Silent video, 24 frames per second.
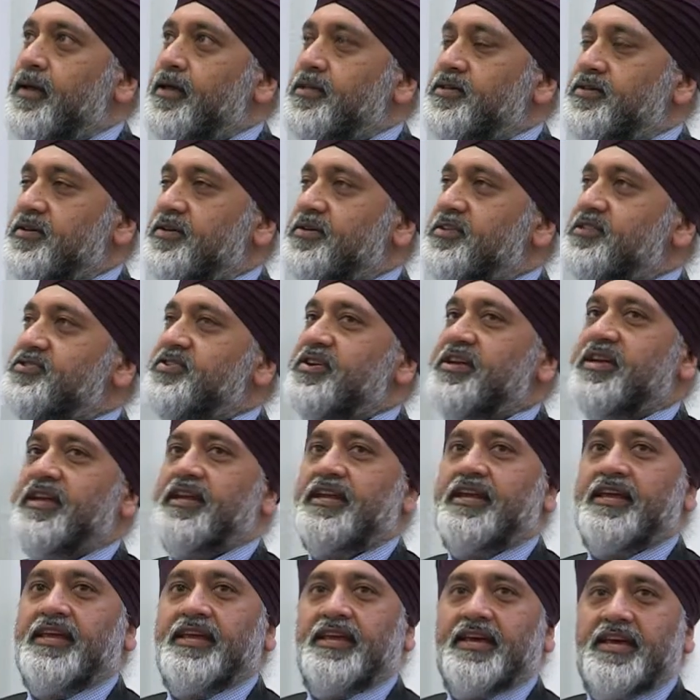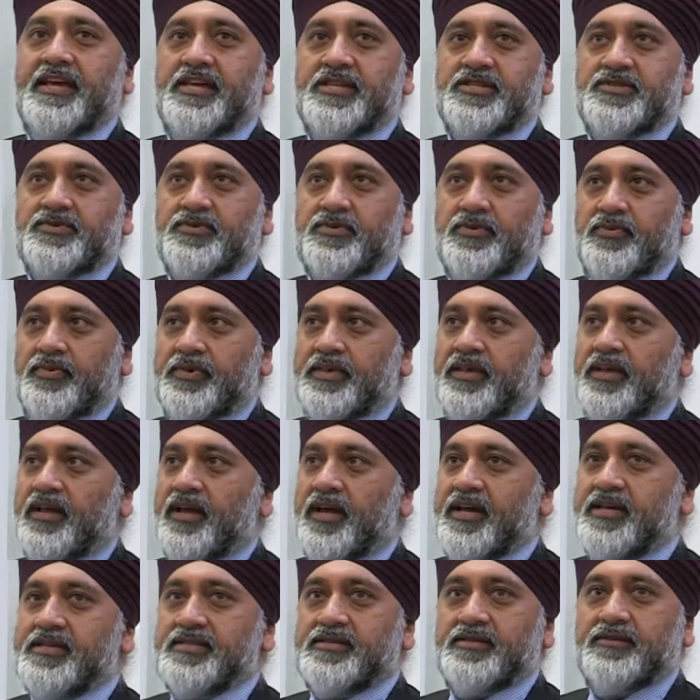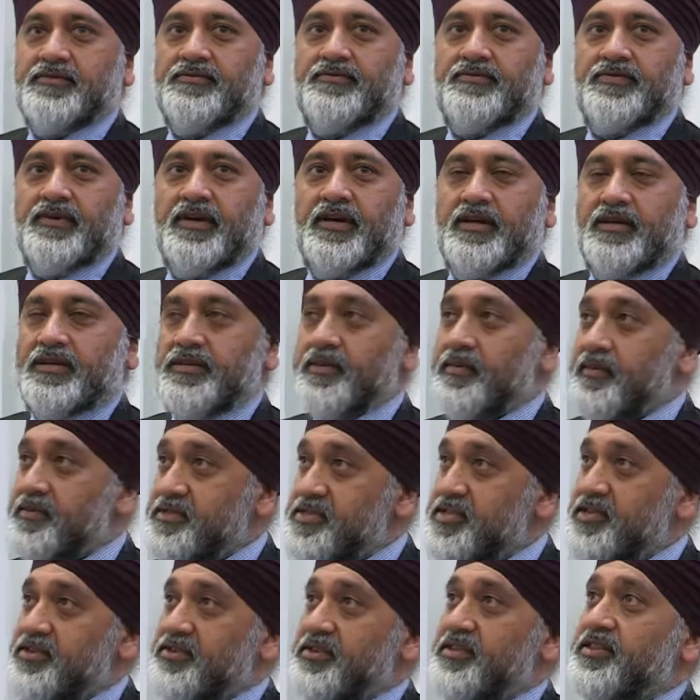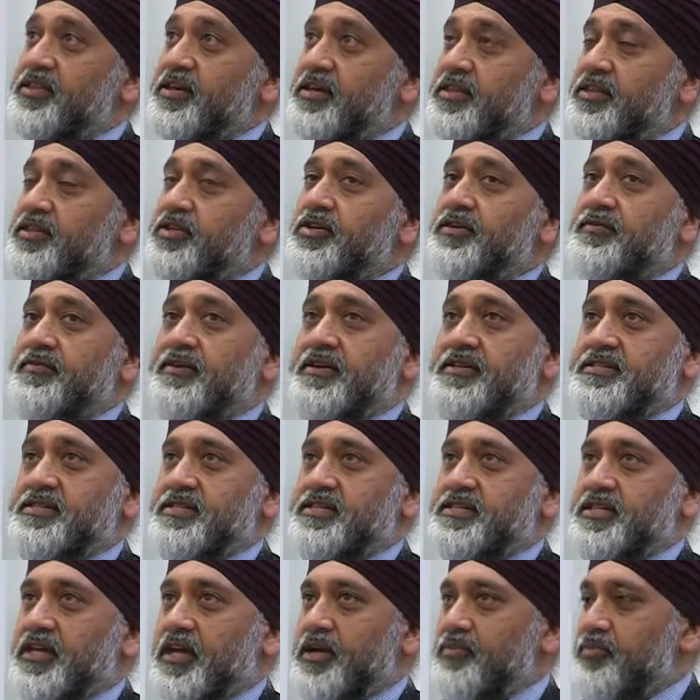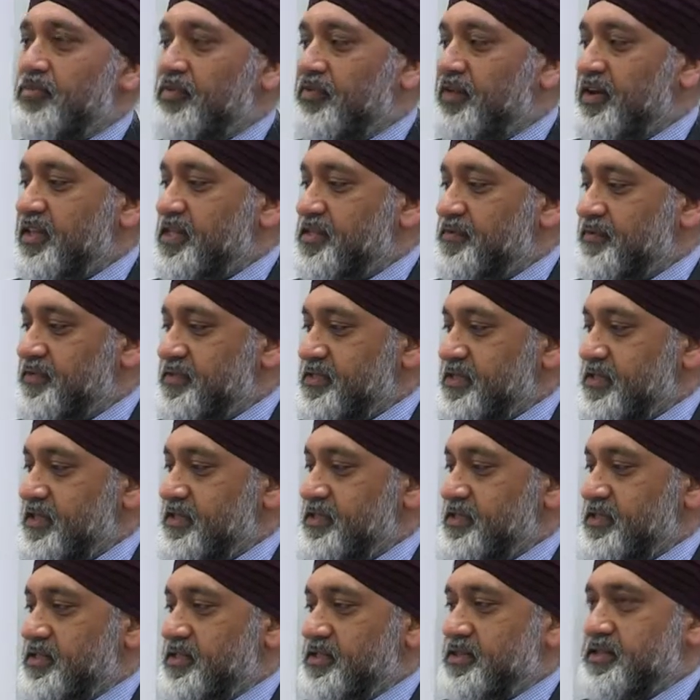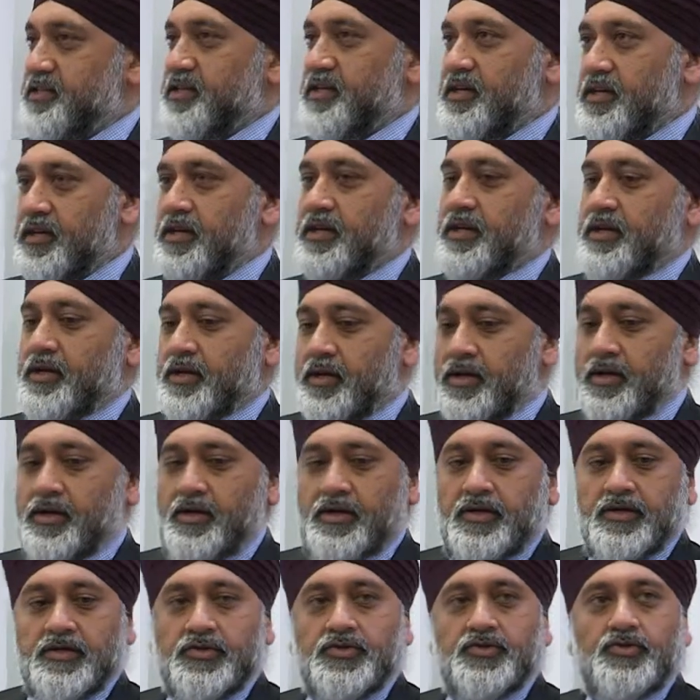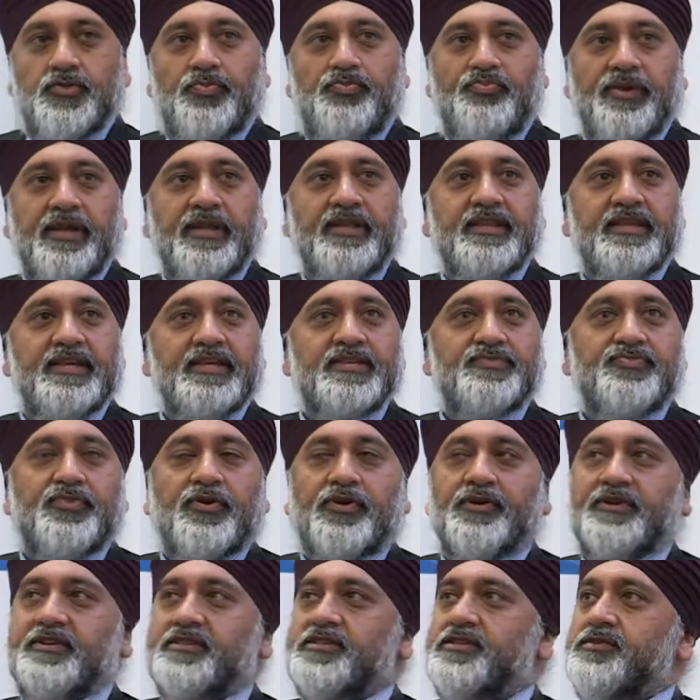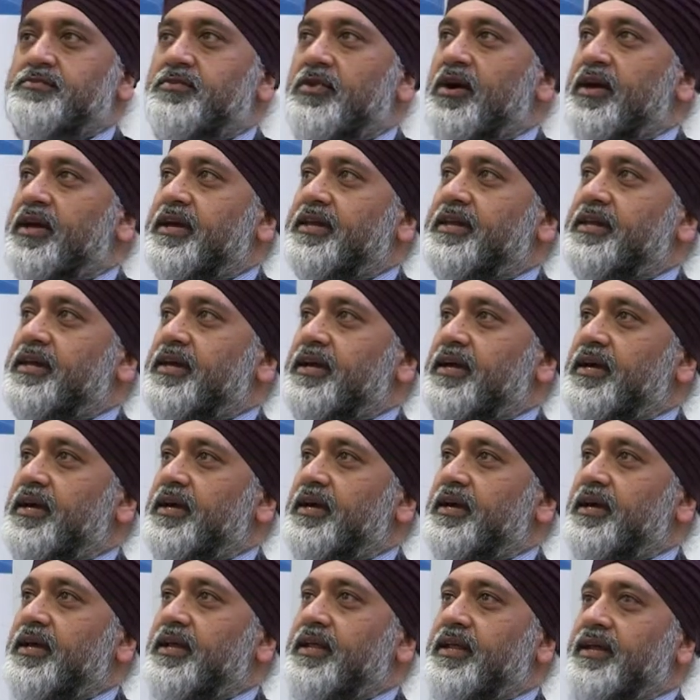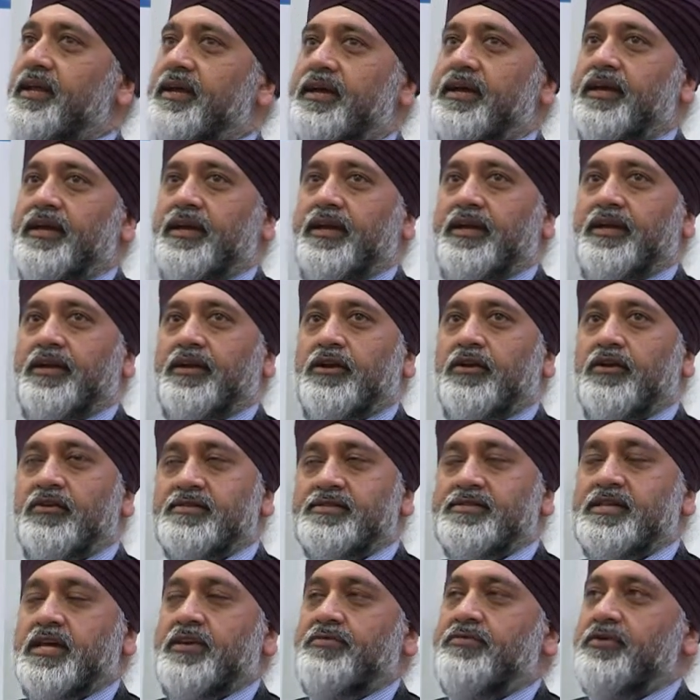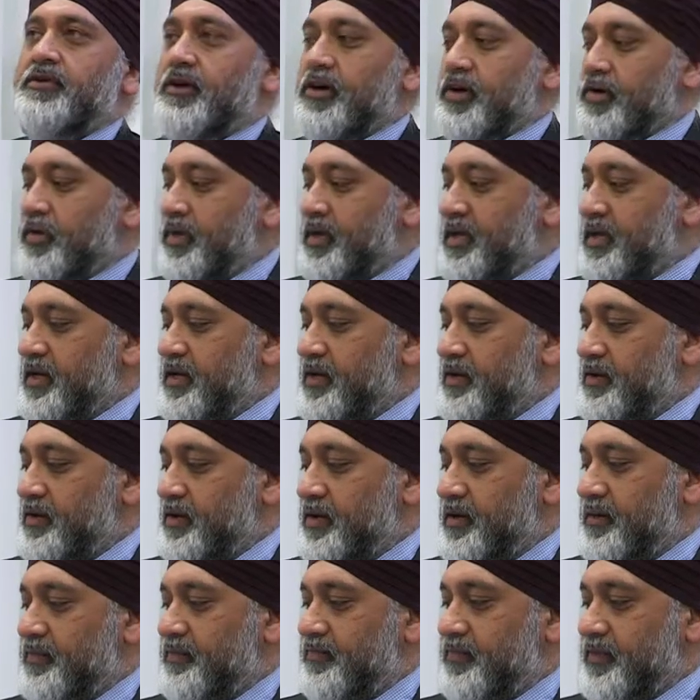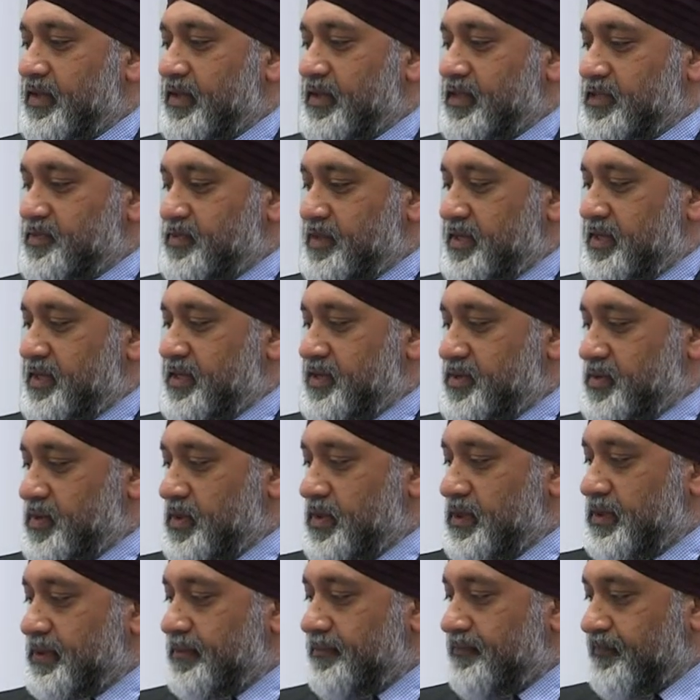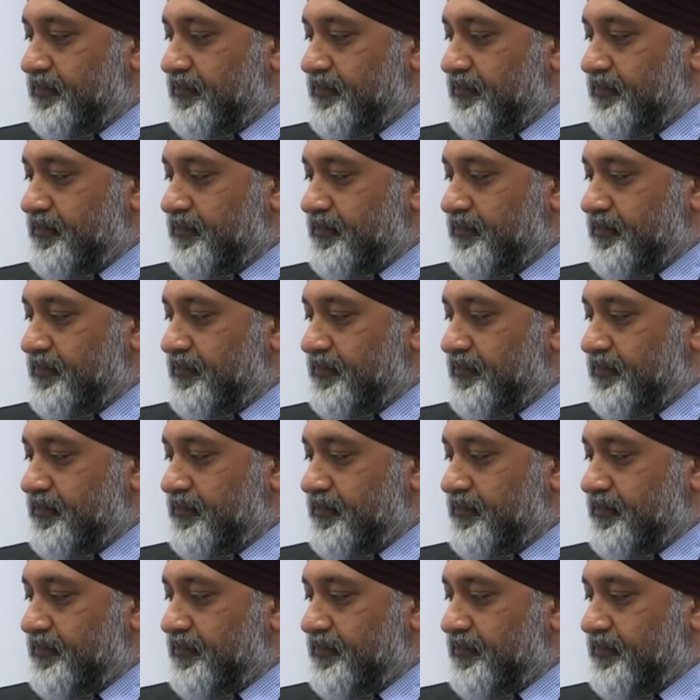So industry can engage with the likes of WMG, other universities that can provide these facilities to bring these products to market in a lot safer and a lot quicker speed as well.